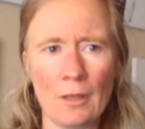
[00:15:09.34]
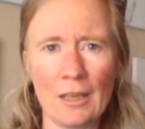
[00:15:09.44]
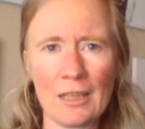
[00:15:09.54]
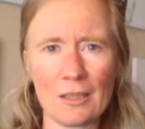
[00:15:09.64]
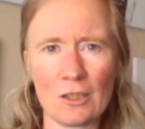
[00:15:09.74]

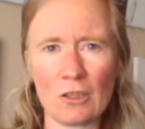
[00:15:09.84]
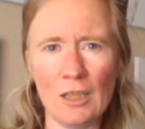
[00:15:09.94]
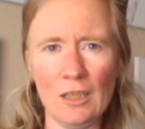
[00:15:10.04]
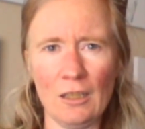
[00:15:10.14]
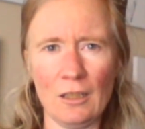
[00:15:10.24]
That's
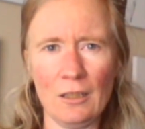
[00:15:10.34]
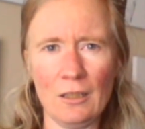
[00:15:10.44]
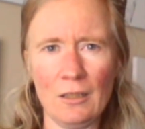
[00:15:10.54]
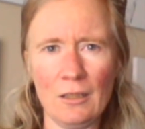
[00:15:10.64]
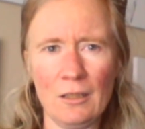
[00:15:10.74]
Australia.
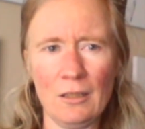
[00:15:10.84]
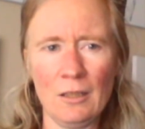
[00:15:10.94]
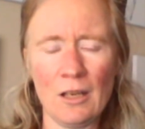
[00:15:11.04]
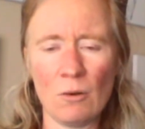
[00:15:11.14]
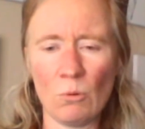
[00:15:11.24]

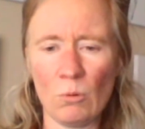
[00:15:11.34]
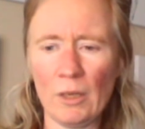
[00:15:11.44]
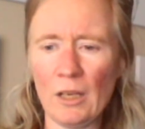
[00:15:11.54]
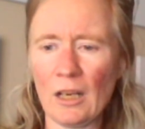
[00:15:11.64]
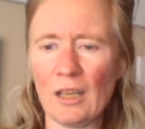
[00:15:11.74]

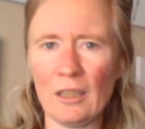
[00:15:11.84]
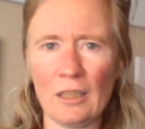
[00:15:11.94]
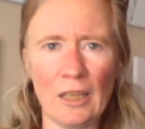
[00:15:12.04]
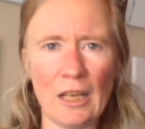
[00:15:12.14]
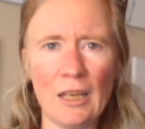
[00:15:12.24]
We are the
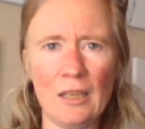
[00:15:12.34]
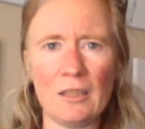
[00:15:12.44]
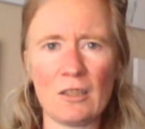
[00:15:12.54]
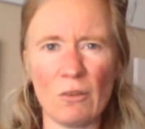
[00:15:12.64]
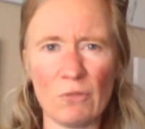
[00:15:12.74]

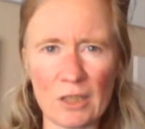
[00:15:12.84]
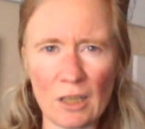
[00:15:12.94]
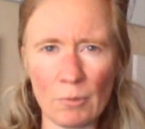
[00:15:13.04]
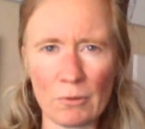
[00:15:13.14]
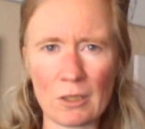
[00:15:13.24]
land of
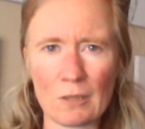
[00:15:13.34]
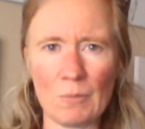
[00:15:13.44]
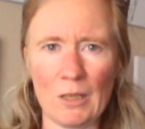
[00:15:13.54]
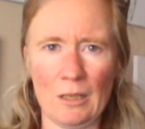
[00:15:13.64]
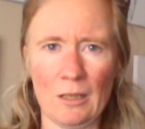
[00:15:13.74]

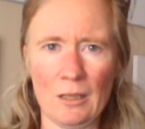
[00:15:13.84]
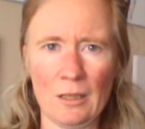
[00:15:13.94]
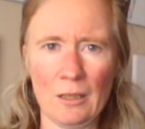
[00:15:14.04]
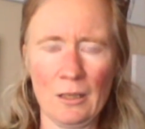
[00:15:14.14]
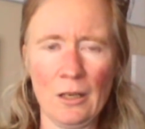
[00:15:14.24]
doublespeak,
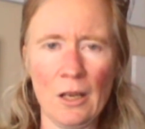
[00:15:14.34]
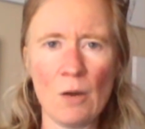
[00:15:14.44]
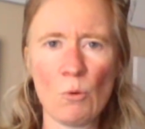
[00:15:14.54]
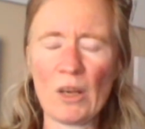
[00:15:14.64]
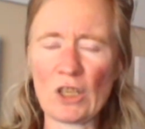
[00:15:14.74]

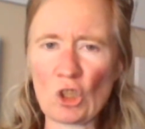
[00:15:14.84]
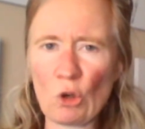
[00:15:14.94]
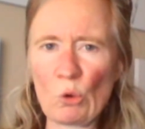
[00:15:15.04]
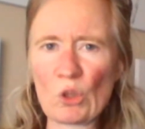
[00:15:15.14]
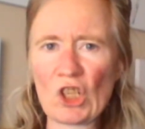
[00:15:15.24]
where
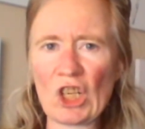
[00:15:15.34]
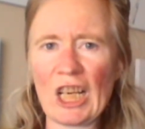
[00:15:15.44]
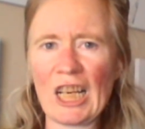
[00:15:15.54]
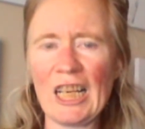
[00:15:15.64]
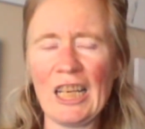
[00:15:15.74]

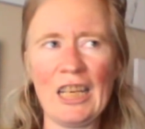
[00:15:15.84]
torture